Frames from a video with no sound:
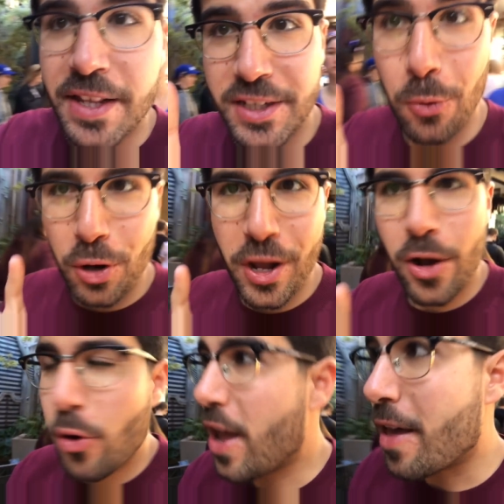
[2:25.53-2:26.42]
And it's gonna work
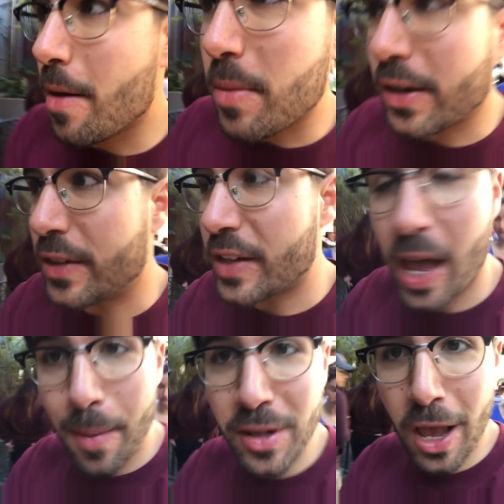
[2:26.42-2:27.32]
out great because
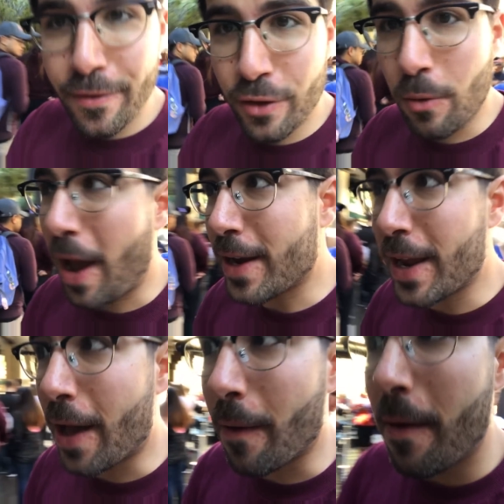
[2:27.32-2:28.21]
I'm in line for the ride
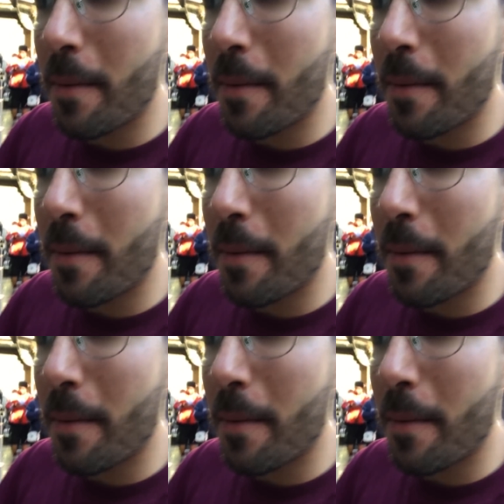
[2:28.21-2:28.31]
now.